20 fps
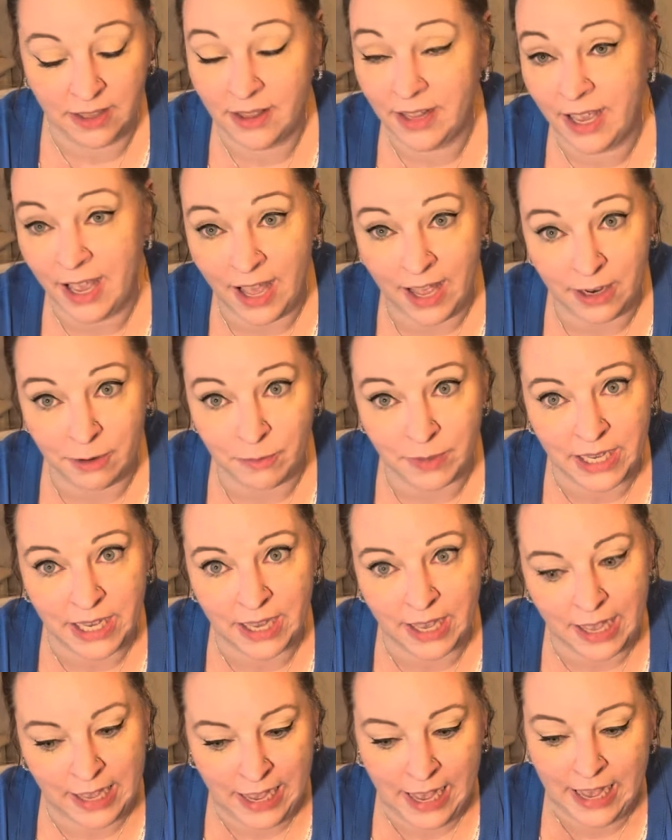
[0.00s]
They had me.
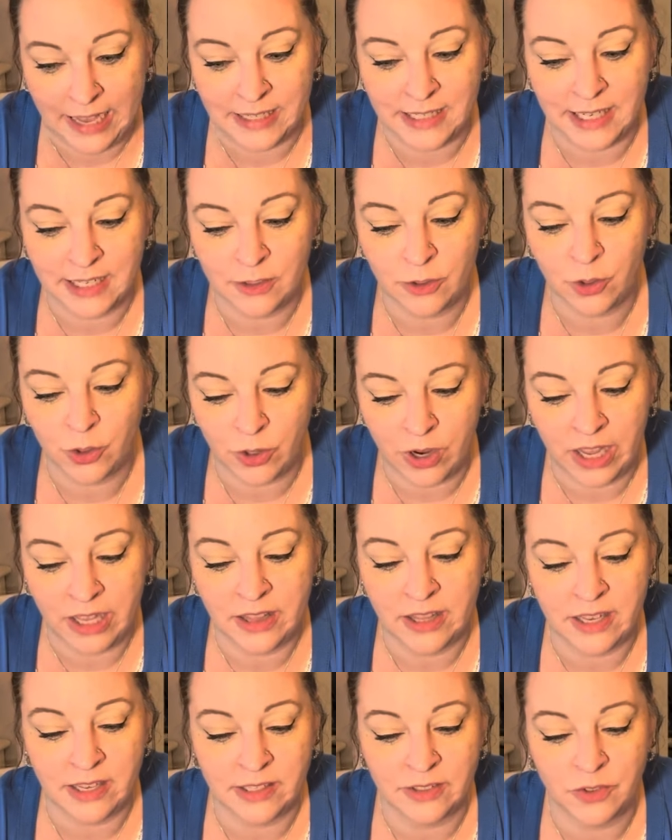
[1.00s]
I had to try
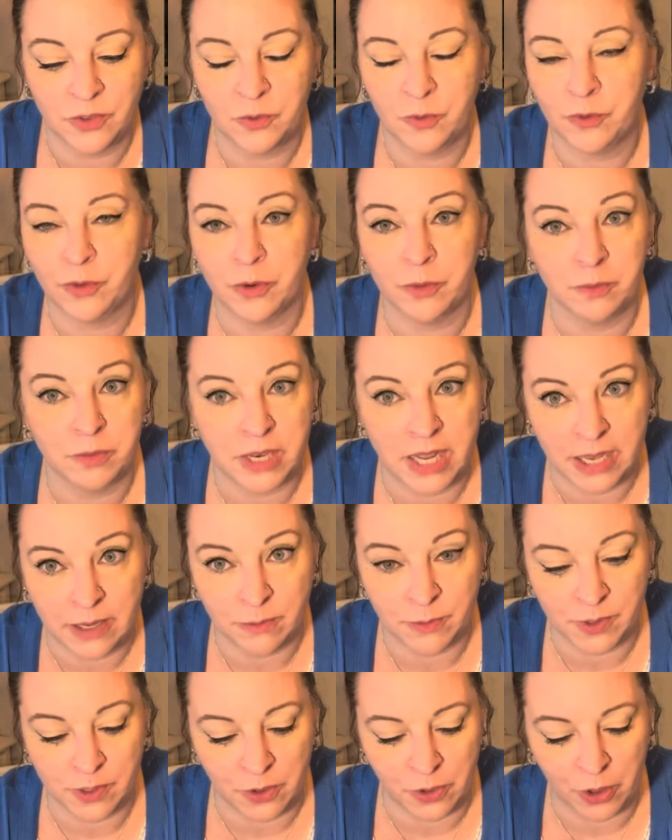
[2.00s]
these from
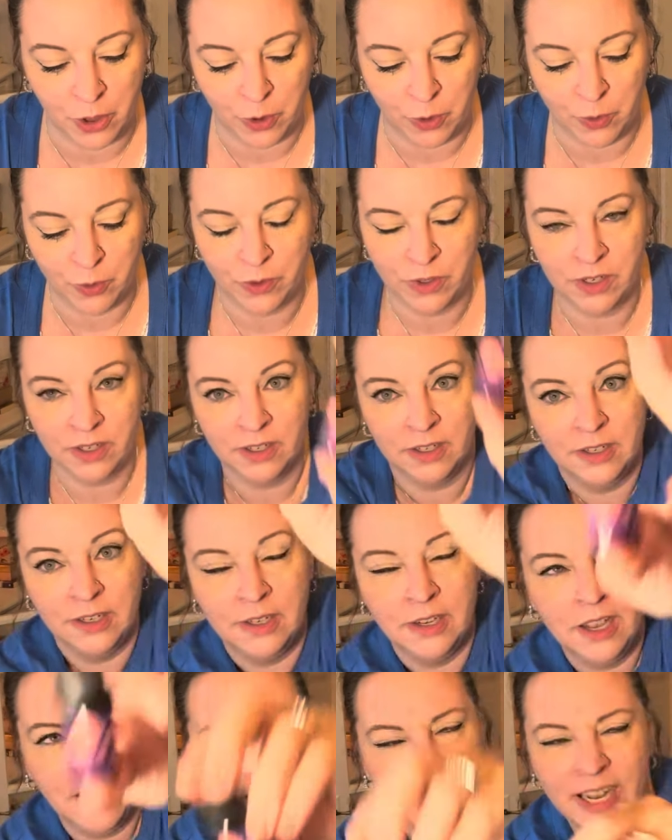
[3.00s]
names alone
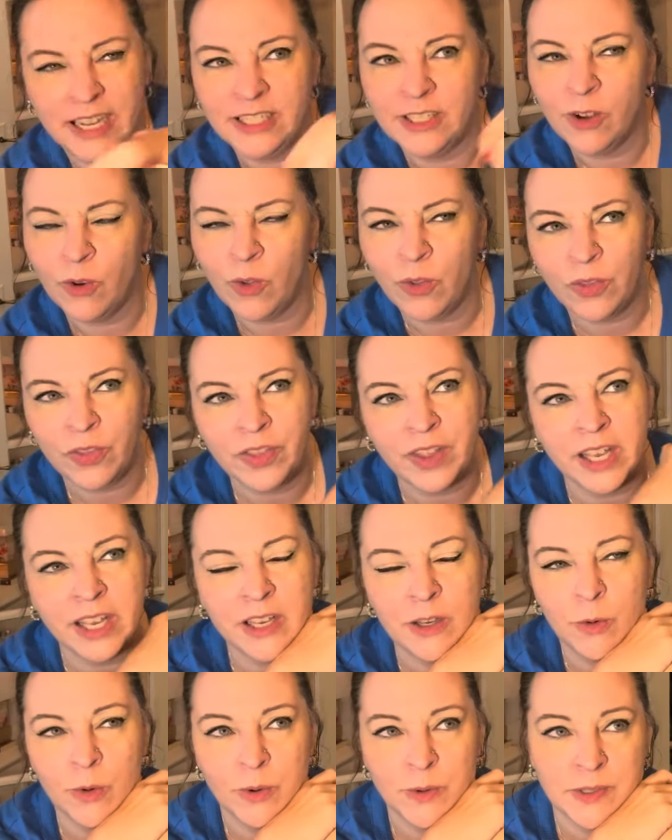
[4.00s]
and I don't
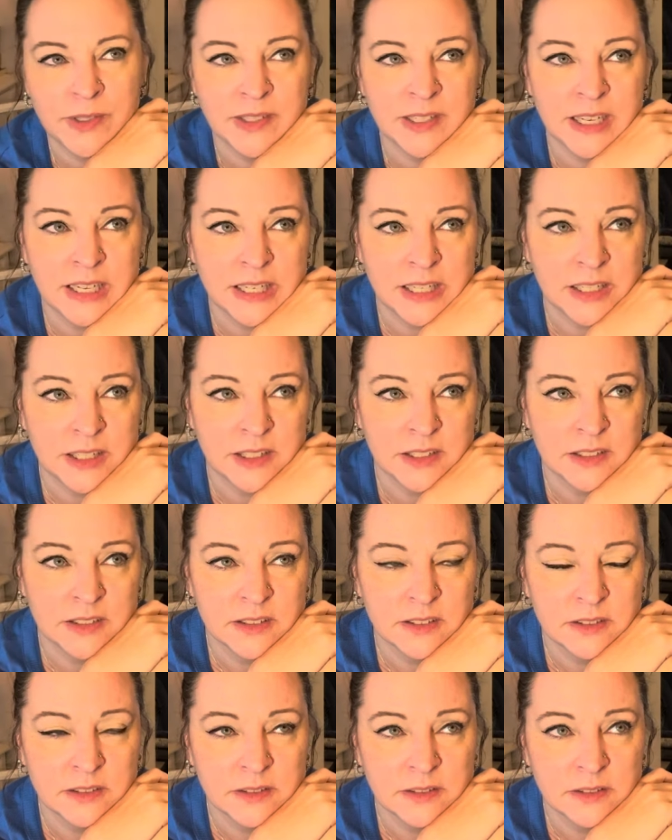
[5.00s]
think, what was it?
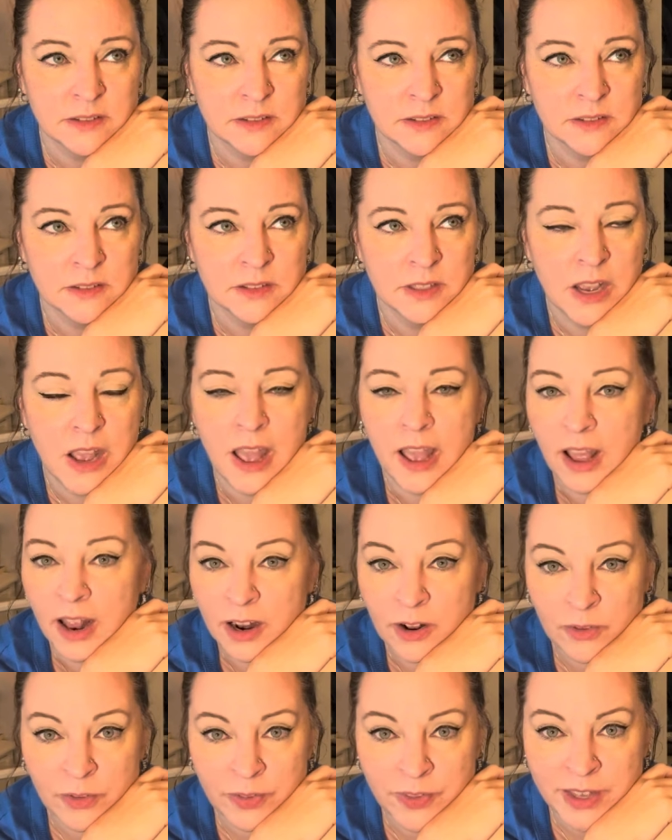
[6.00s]
I
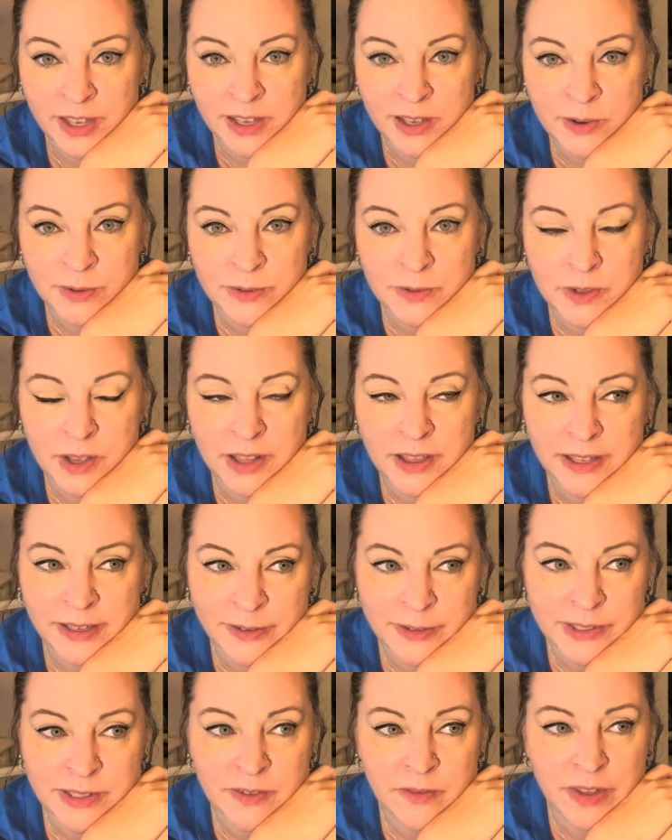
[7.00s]
don't think it, was, I think it
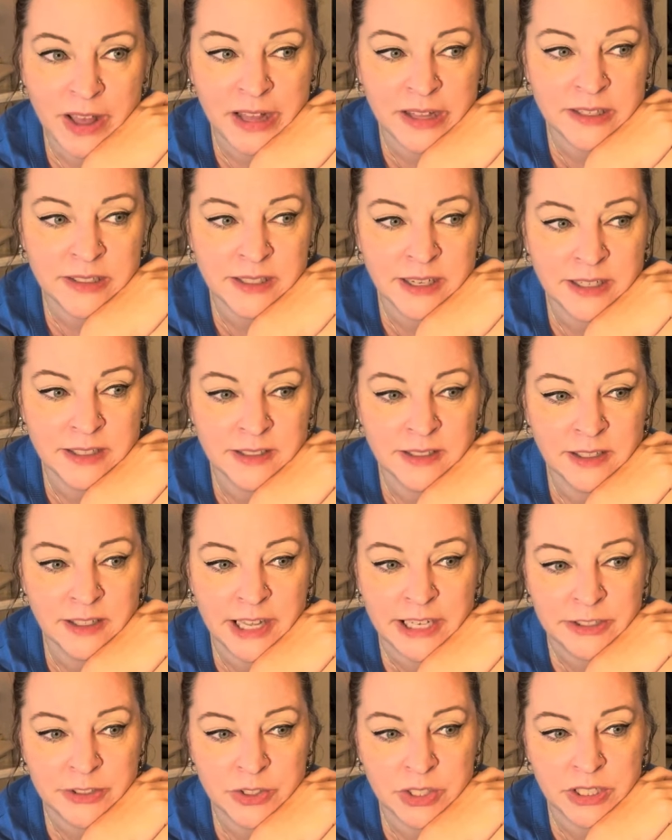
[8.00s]
was the Valentine's
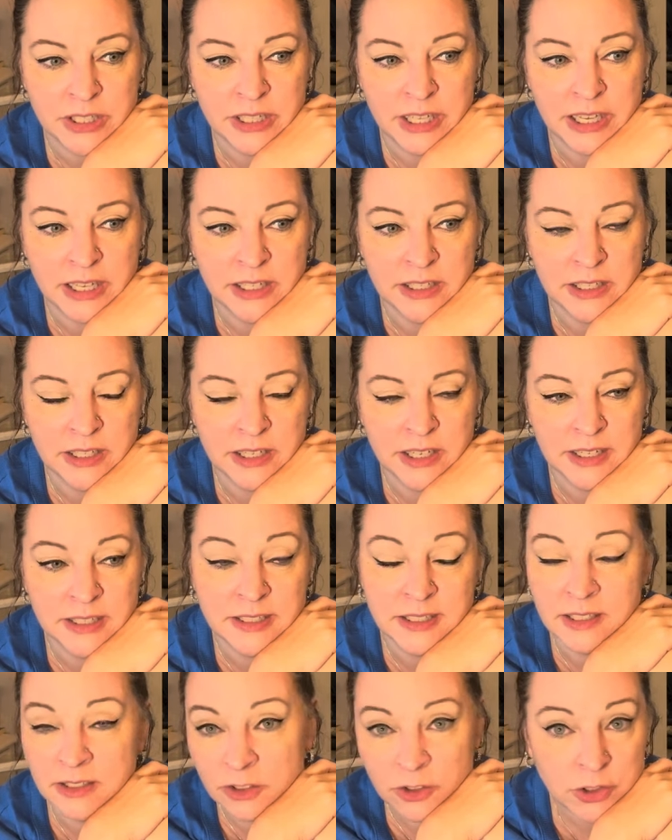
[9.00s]
collection that I
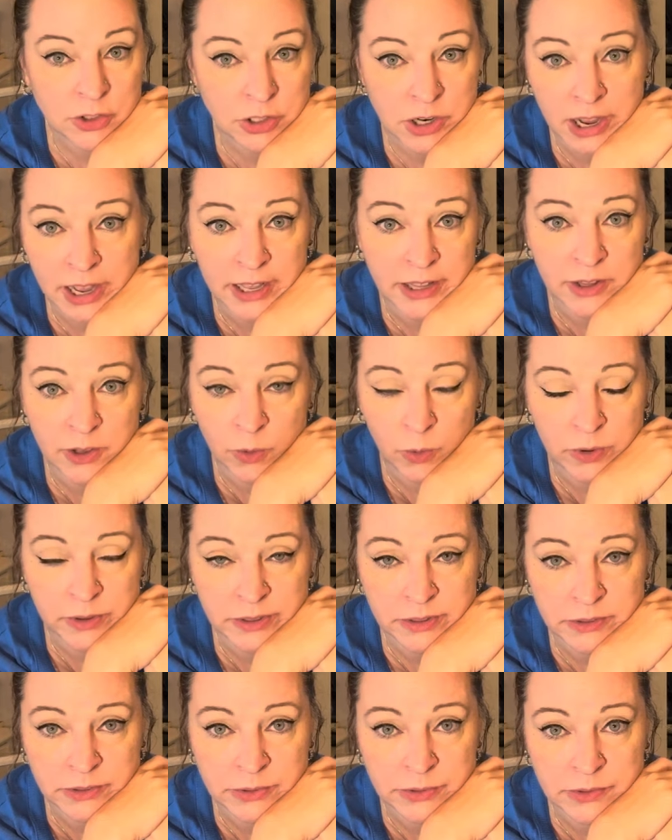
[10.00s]
didn't try the
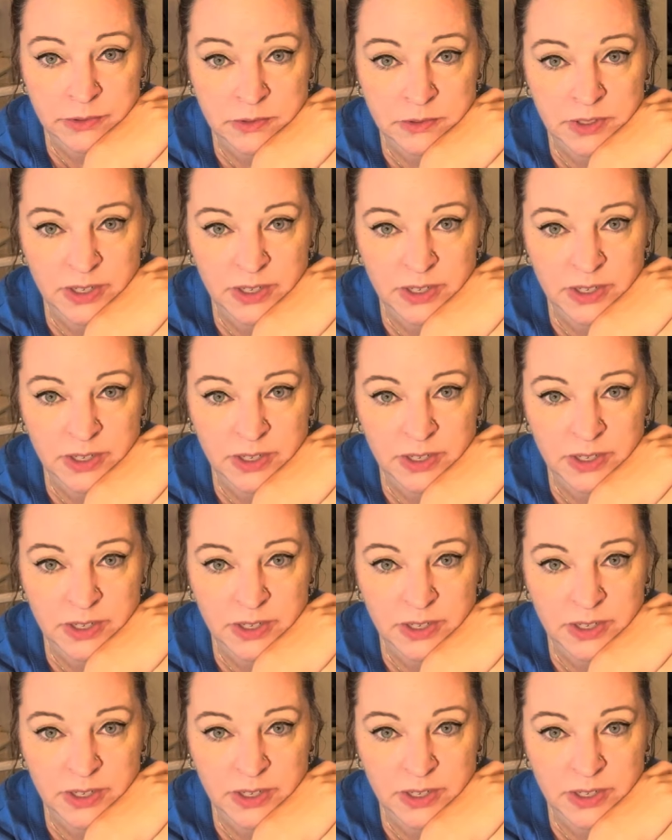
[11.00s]
oils.